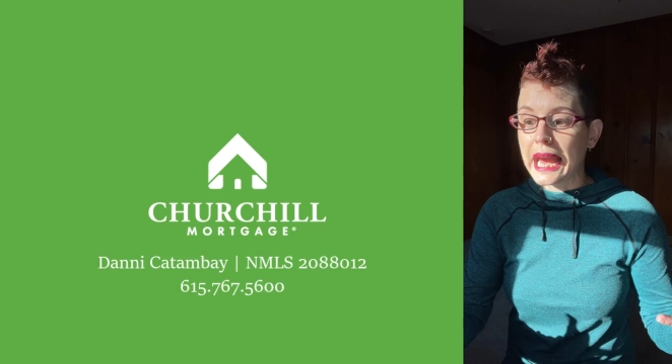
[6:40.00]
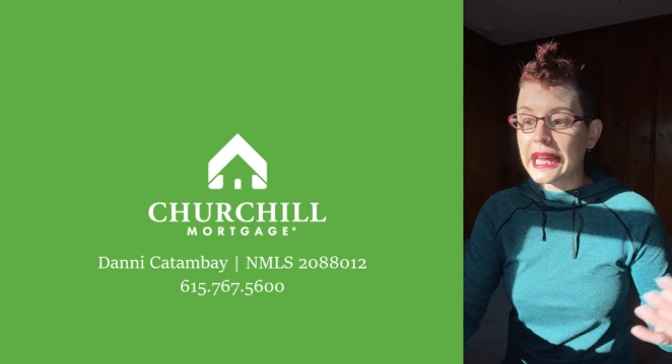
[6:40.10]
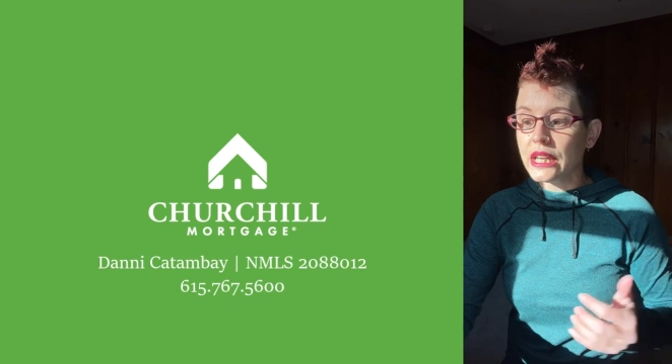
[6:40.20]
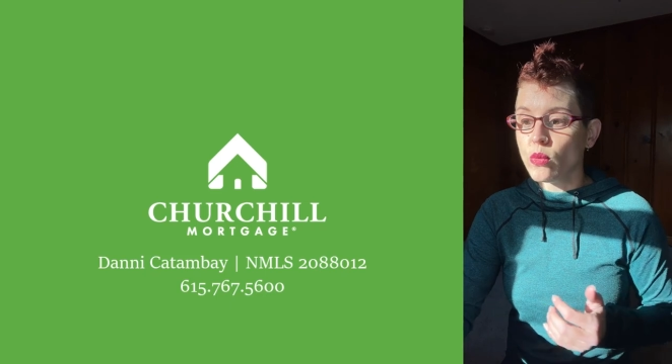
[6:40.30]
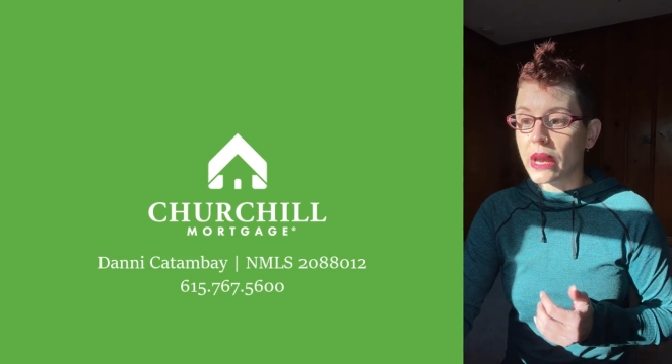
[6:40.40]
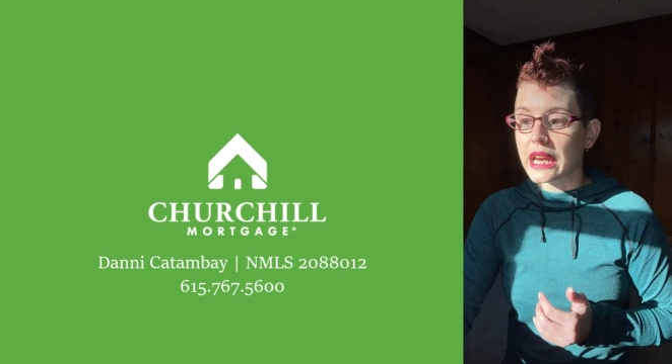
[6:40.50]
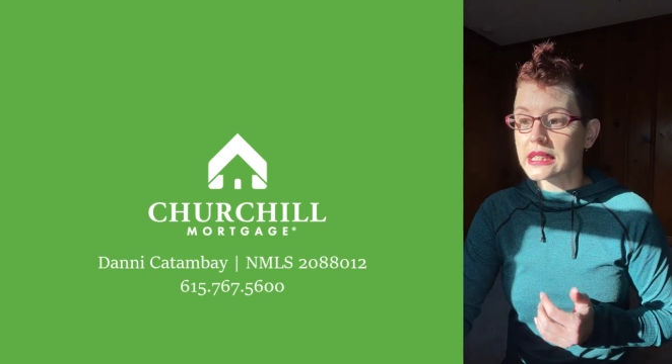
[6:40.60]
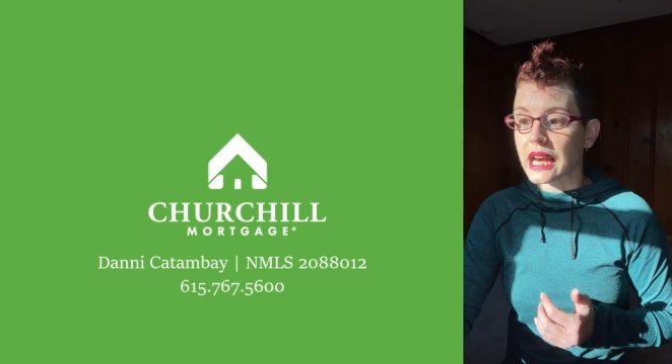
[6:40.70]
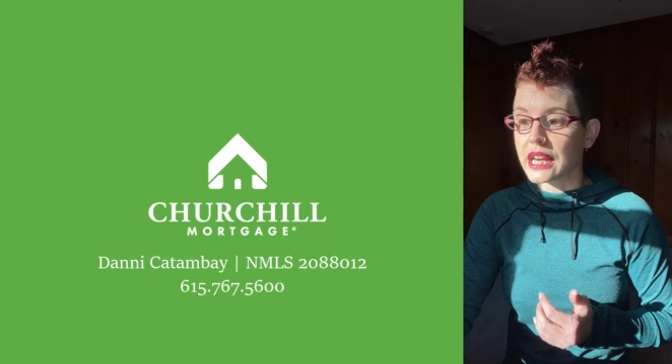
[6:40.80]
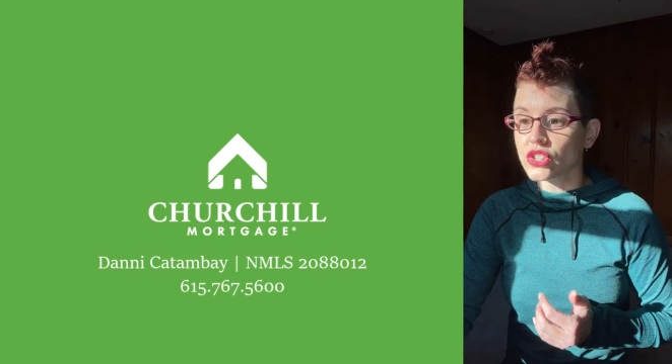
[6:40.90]

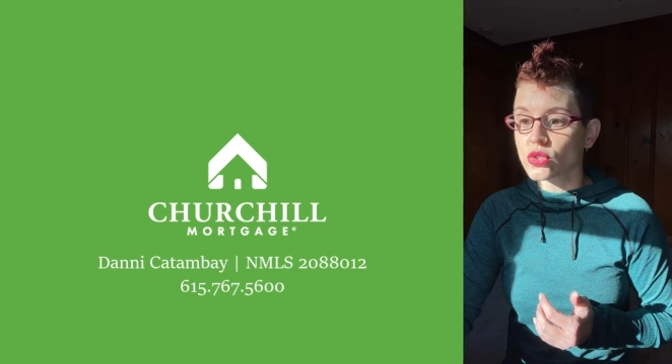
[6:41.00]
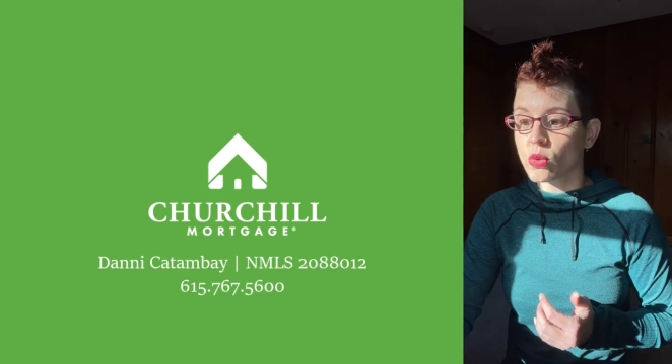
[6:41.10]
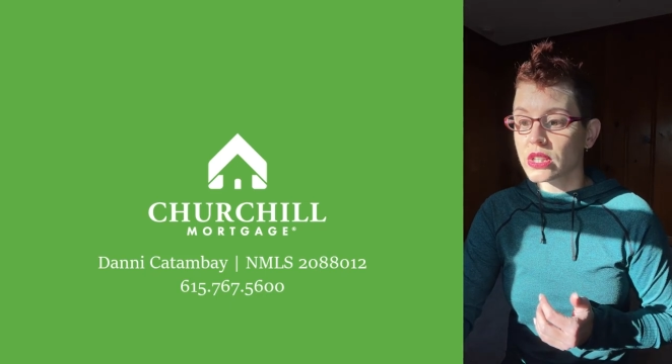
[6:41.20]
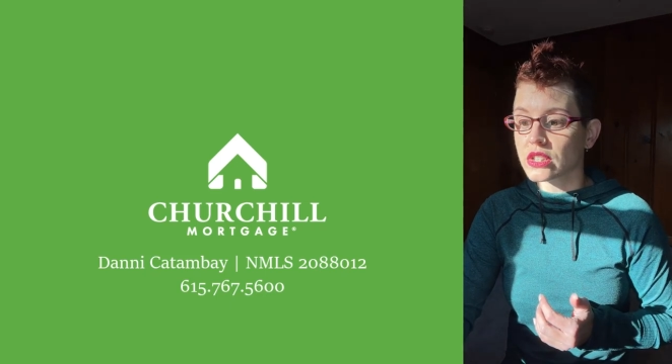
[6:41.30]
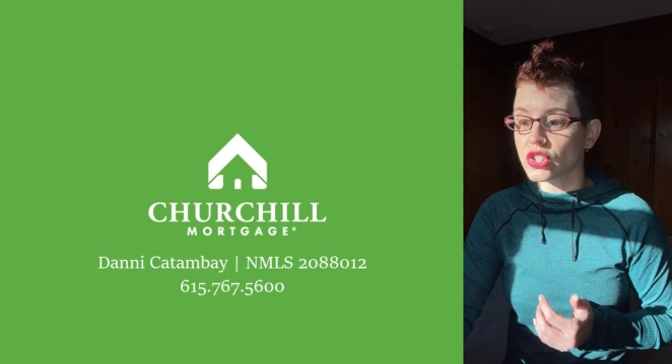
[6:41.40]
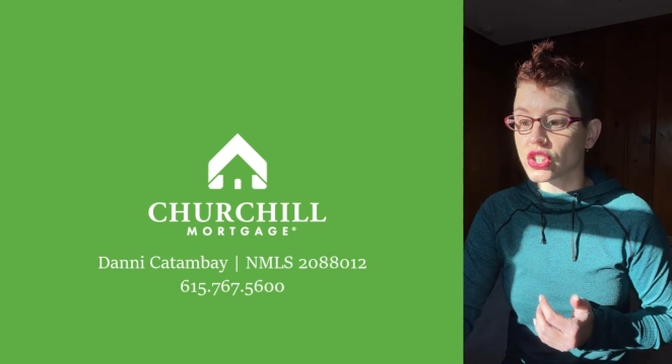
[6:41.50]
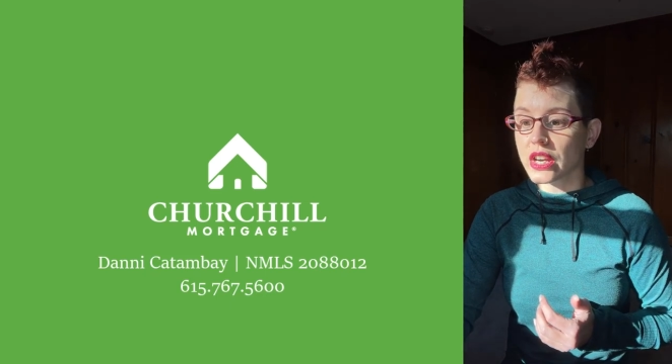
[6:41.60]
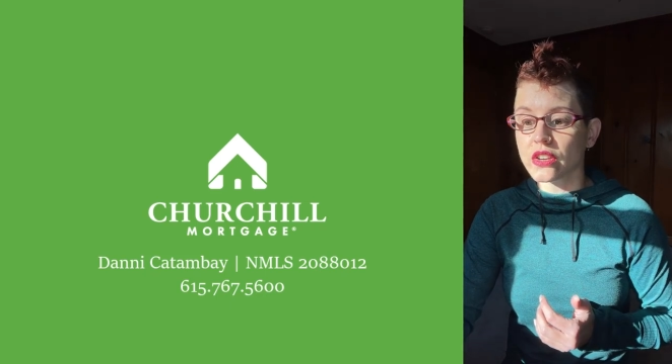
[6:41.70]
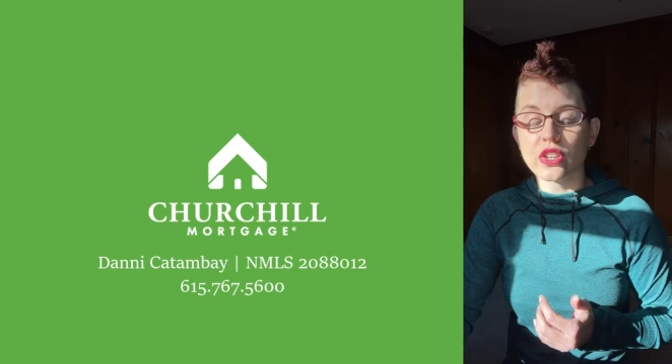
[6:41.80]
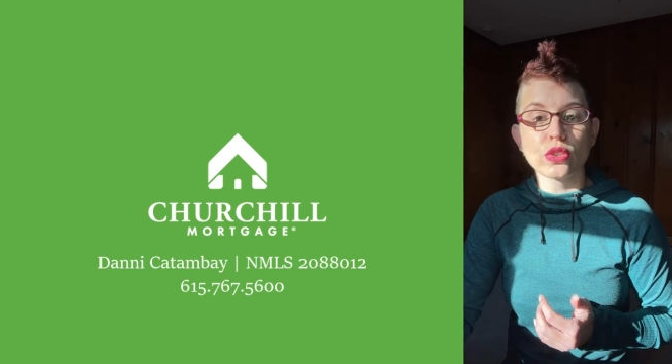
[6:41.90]
anyways, I just wanted to
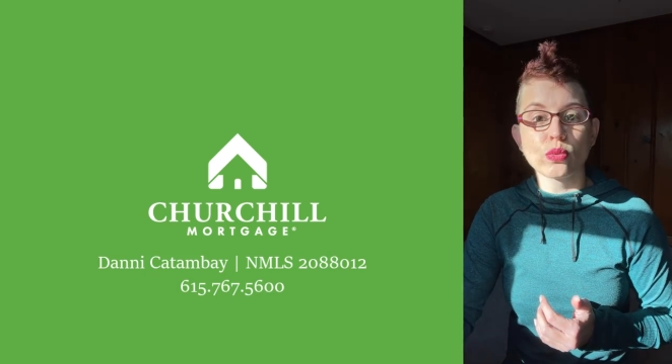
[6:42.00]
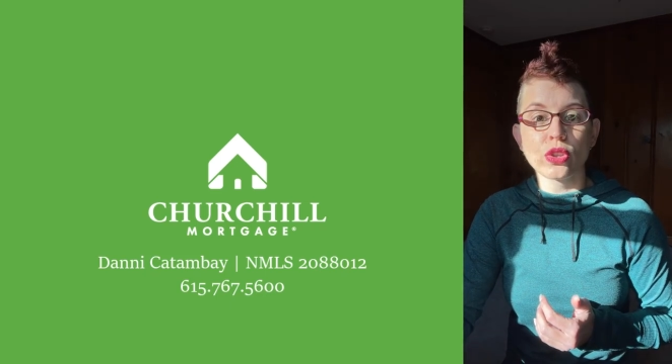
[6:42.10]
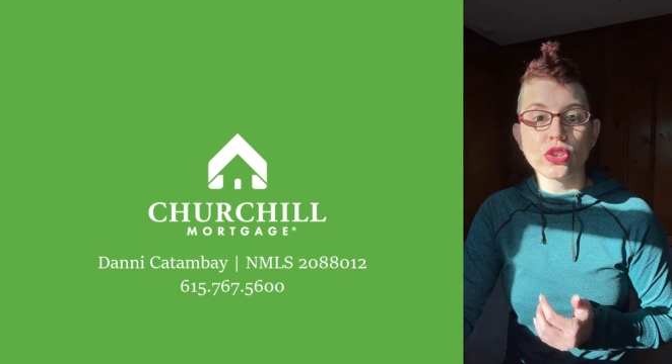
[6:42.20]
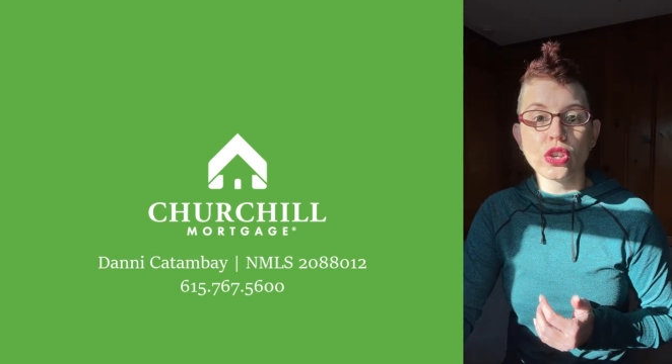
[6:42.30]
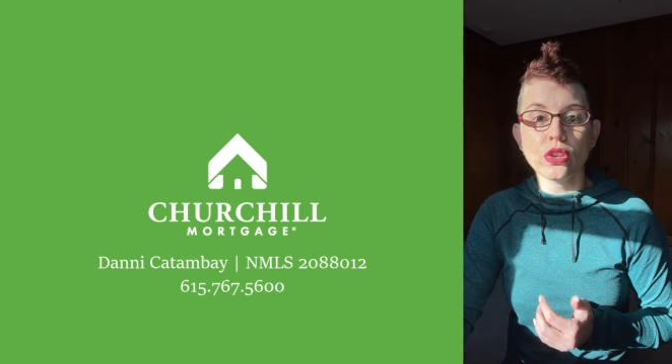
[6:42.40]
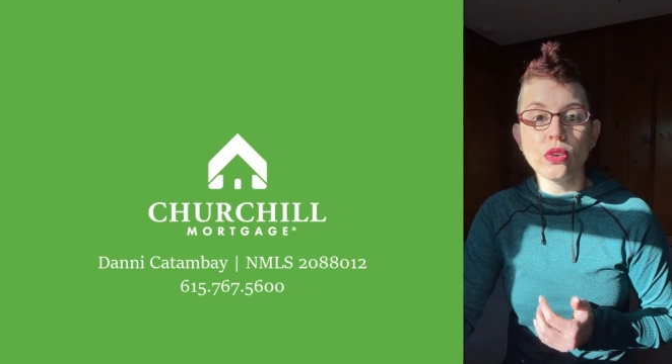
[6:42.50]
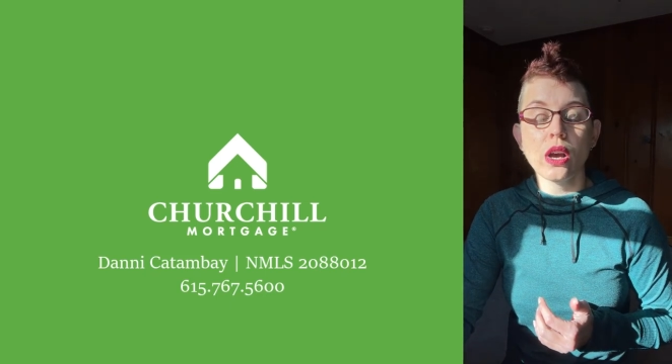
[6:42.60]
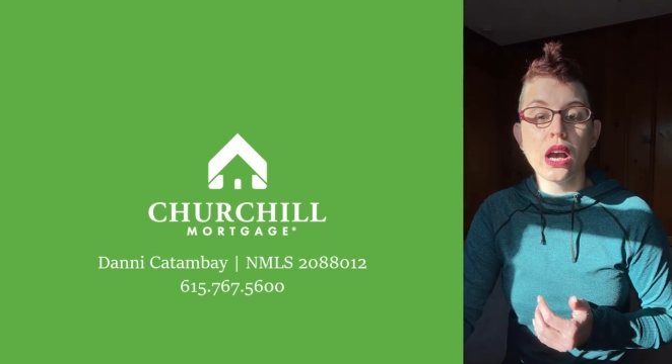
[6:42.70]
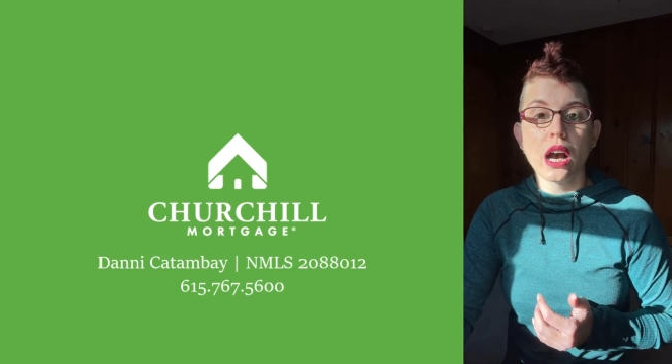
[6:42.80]
share this with you,